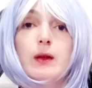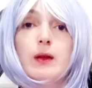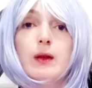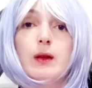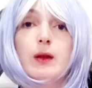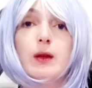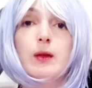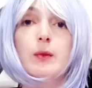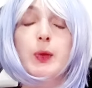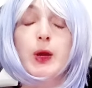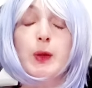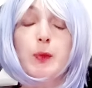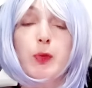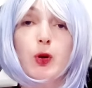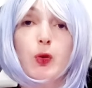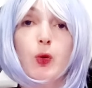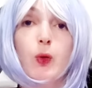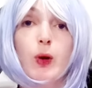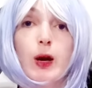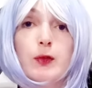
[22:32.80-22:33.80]
People
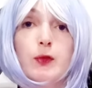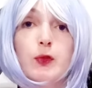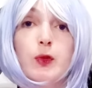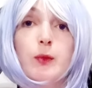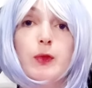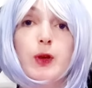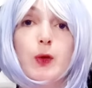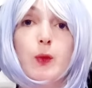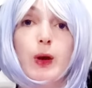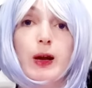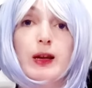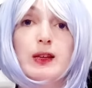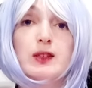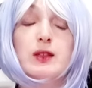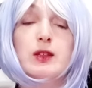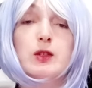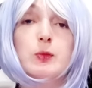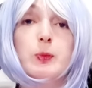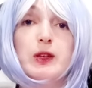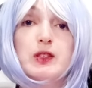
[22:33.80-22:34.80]
who are from the West,
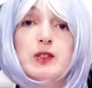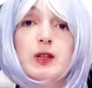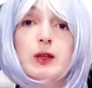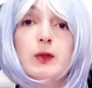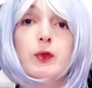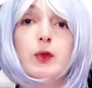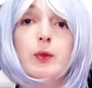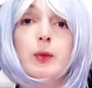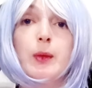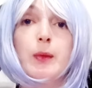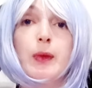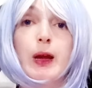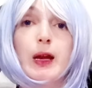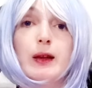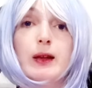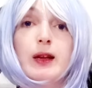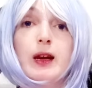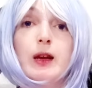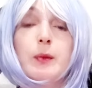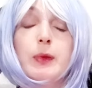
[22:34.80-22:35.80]
especially from
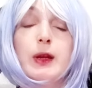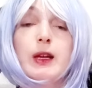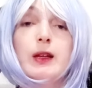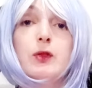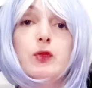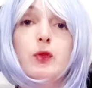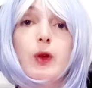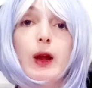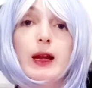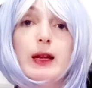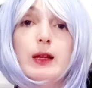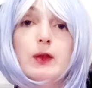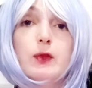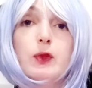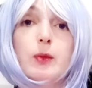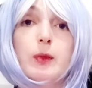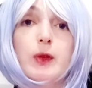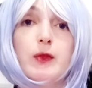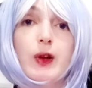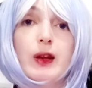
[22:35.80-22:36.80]
America, are being trained
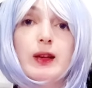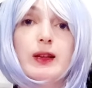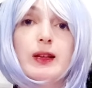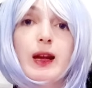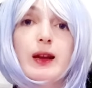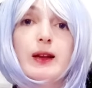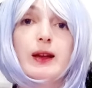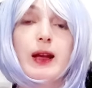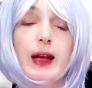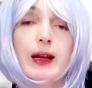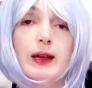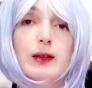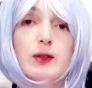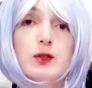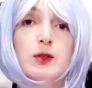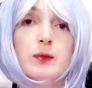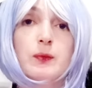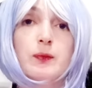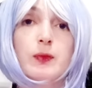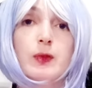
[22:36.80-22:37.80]
from a very young age.
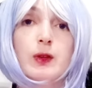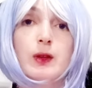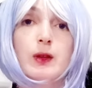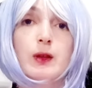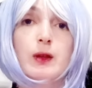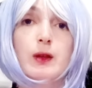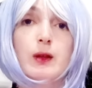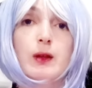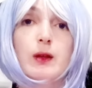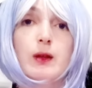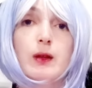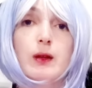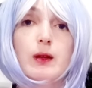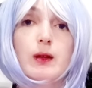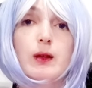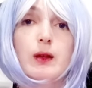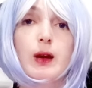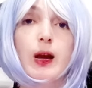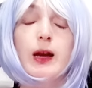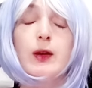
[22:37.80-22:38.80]

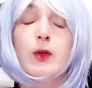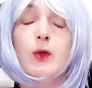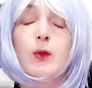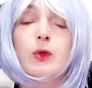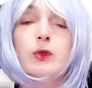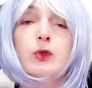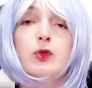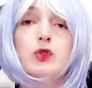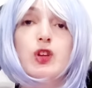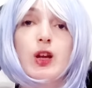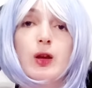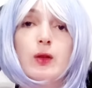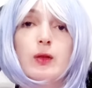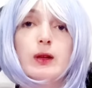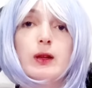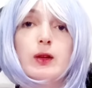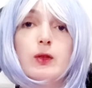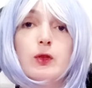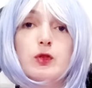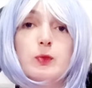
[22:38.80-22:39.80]
I don't want to sound like
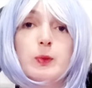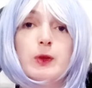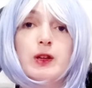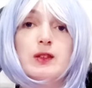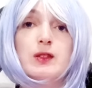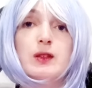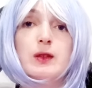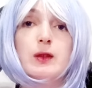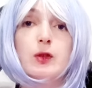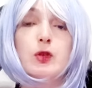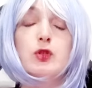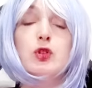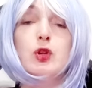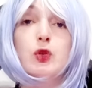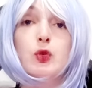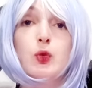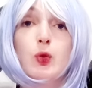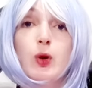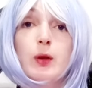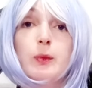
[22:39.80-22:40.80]
a conspiracy theorist.
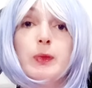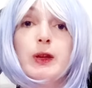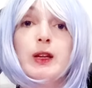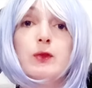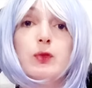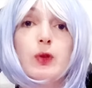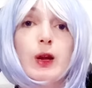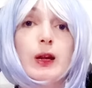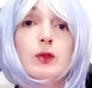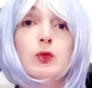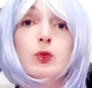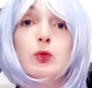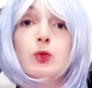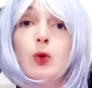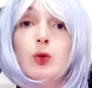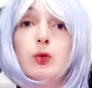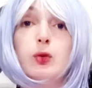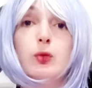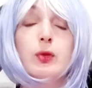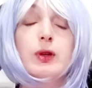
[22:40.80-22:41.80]
You are being trained to
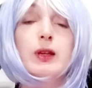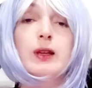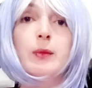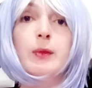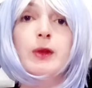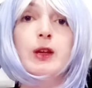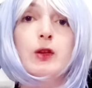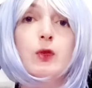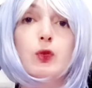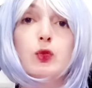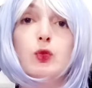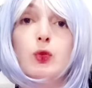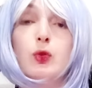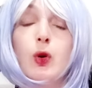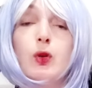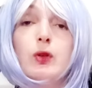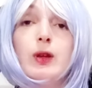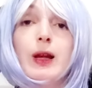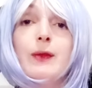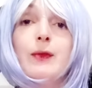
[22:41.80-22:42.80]
not look in a mirror, to
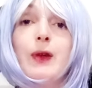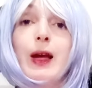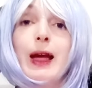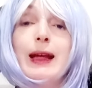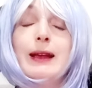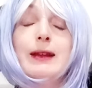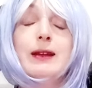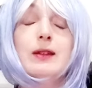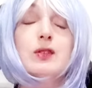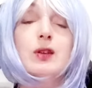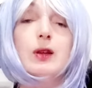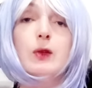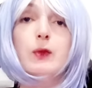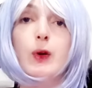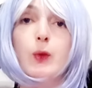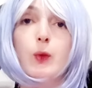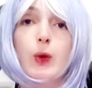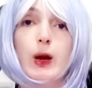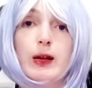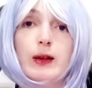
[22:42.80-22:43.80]
not have any
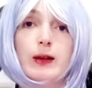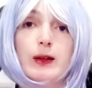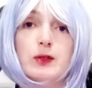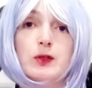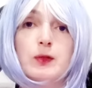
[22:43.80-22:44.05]
self-awareness,